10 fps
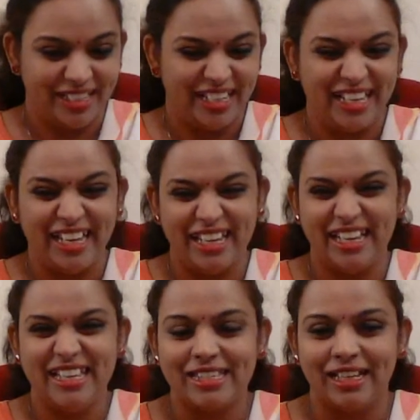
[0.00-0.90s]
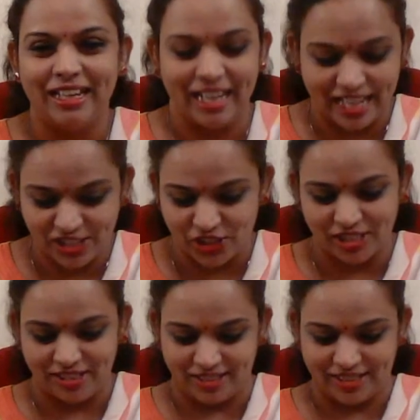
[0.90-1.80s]
He is a
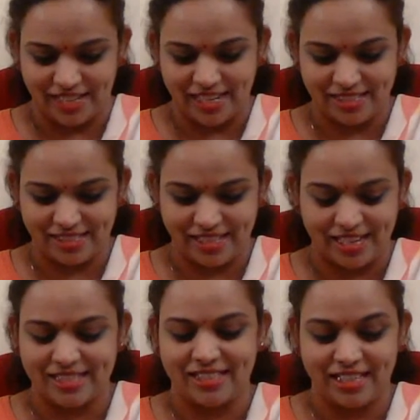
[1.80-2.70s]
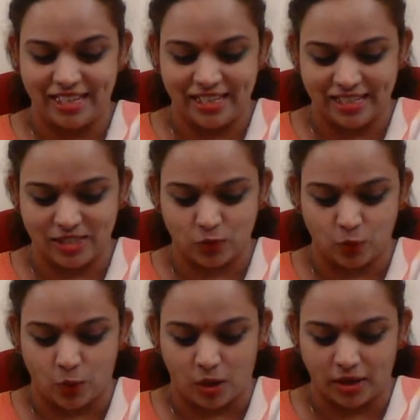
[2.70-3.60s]
legend. Yes, he is
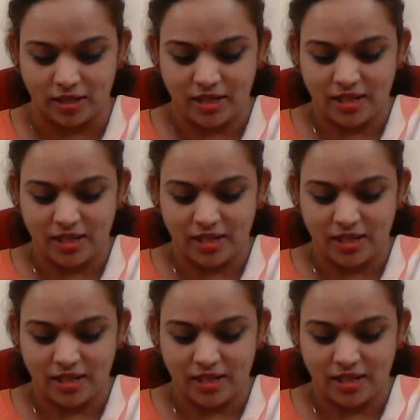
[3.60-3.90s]
what